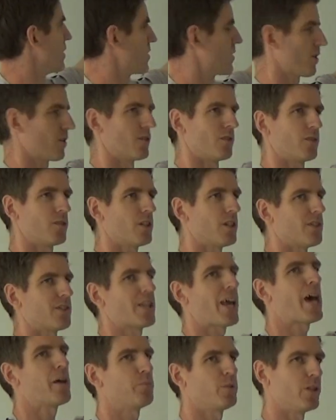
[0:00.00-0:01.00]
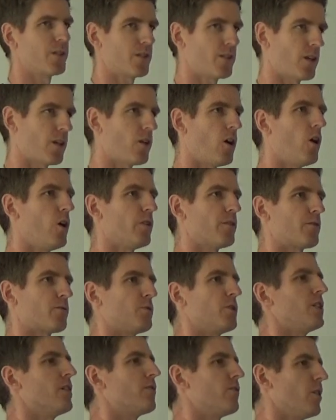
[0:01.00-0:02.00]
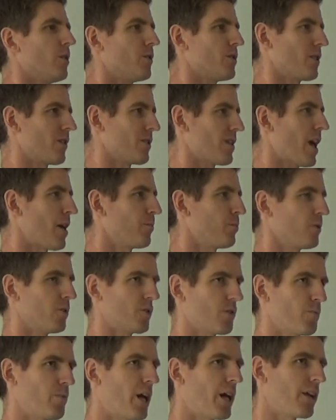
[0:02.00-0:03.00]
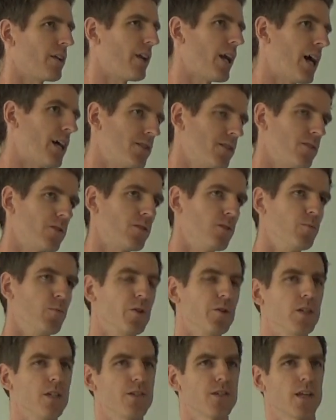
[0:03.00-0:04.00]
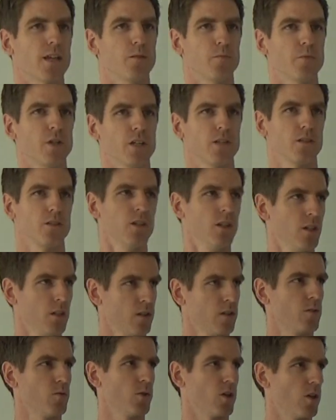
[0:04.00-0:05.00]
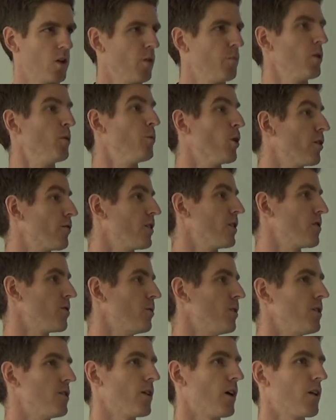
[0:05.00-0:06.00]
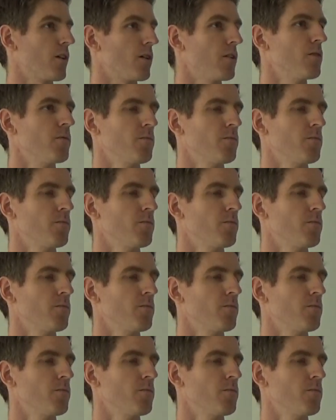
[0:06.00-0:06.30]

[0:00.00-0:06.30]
which established that all three of those examples by Knaster, Moise, and Bing were homomorphic to each other.